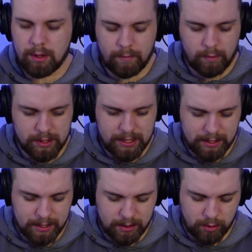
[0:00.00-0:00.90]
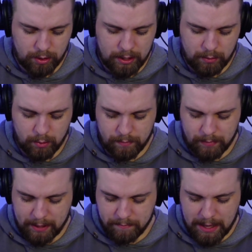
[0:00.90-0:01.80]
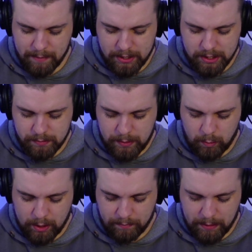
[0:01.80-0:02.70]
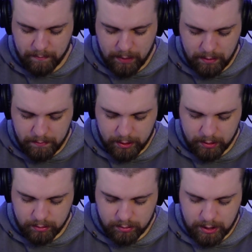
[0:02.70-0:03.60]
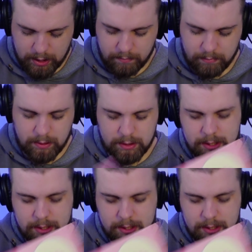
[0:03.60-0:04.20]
For a second, I thought it would like maybe just be one member, but um, it